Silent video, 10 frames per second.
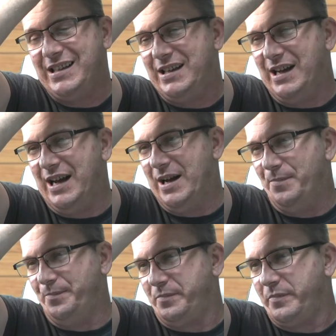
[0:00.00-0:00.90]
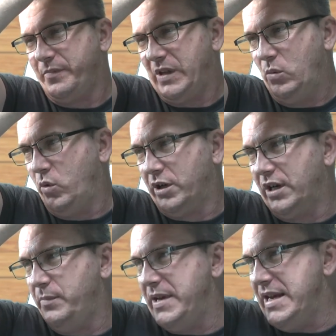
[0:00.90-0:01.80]
We're going
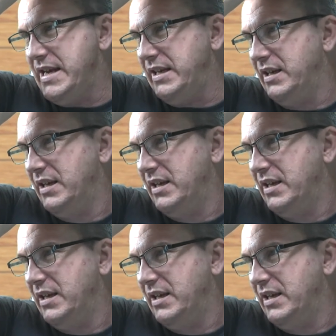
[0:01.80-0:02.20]
to be